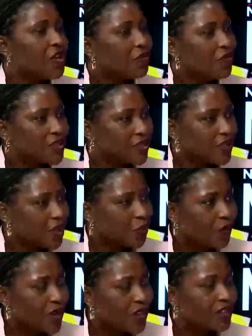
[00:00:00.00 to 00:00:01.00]
raising
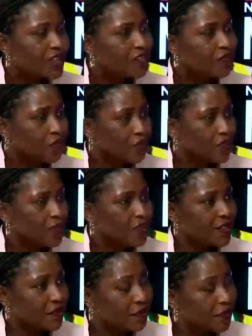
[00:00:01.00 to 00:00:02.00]
awareness for
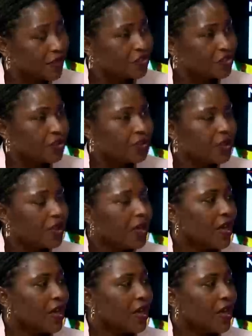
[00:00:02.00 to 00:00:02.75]
this infection